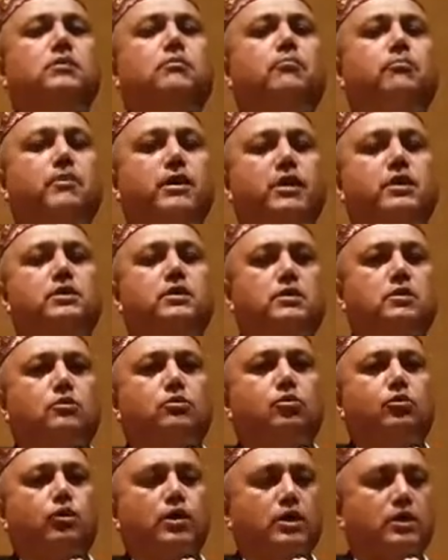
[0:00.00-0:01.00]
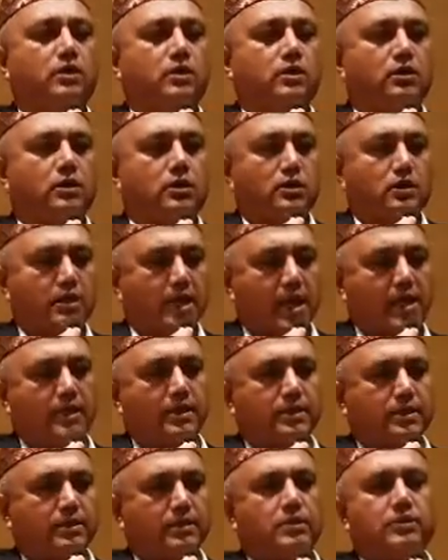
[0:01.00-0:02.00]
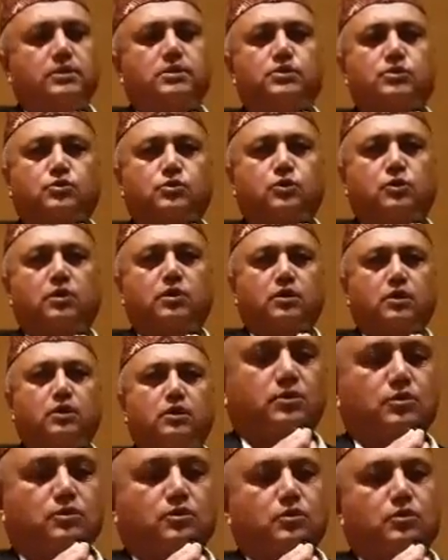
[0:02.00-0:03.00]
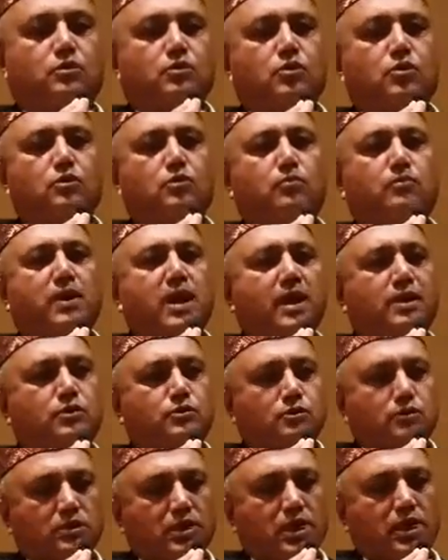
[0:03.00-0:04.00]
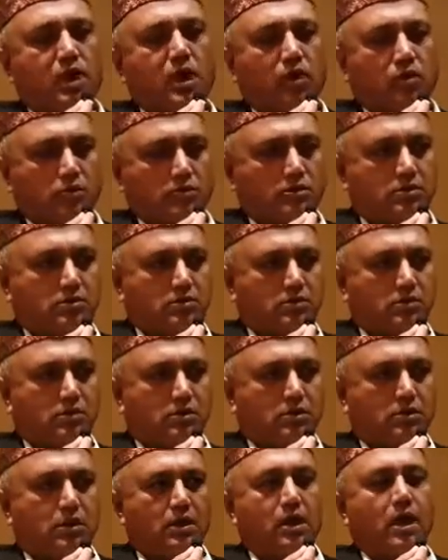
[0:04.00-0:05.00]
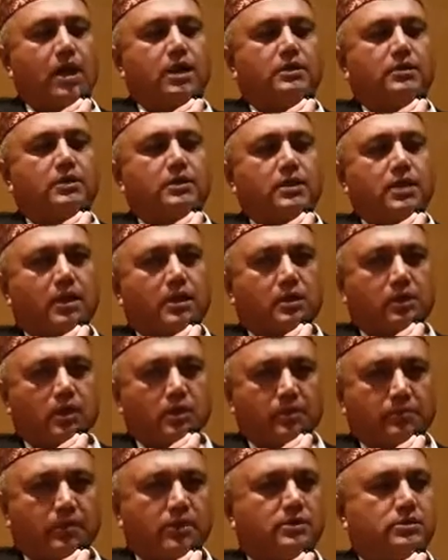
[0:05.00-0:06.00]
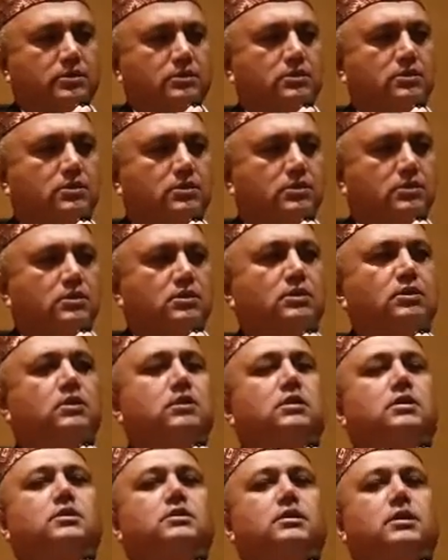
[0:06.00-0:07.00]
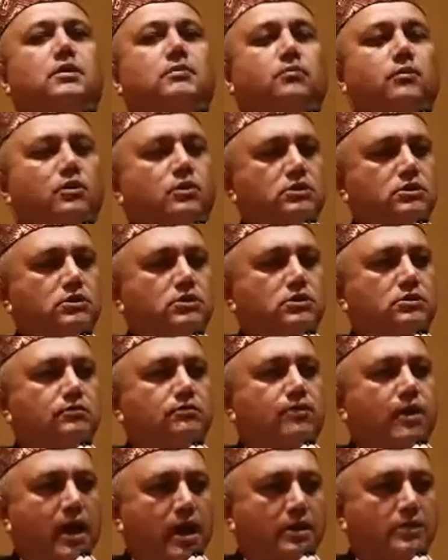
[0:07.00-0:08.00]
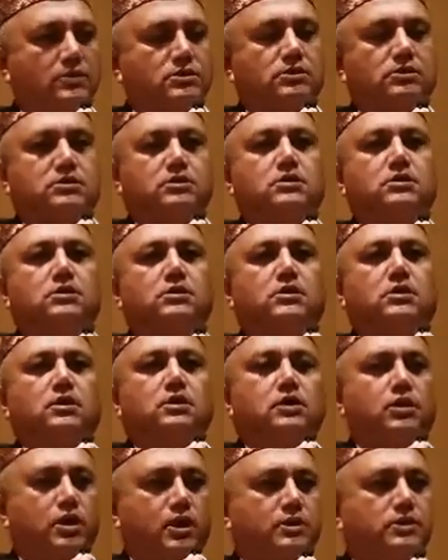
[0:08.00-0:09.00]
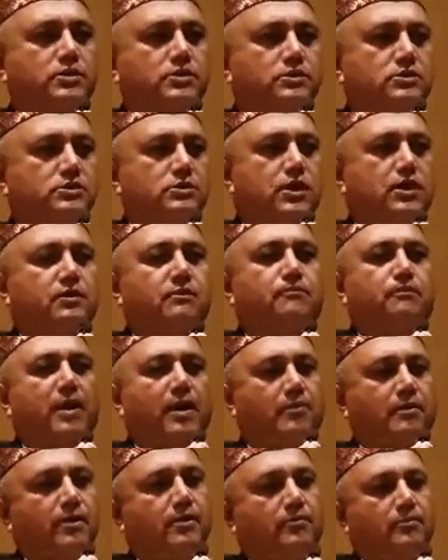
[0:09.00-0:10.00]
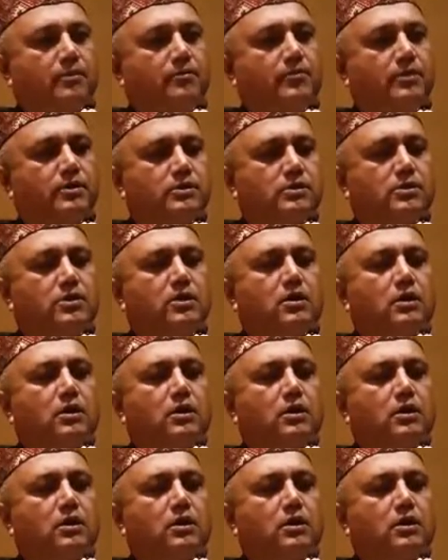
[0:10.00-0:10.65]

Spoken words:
make one gathering in a school, they will go back to their house, and they can convince their mother, father, cousins, and family members,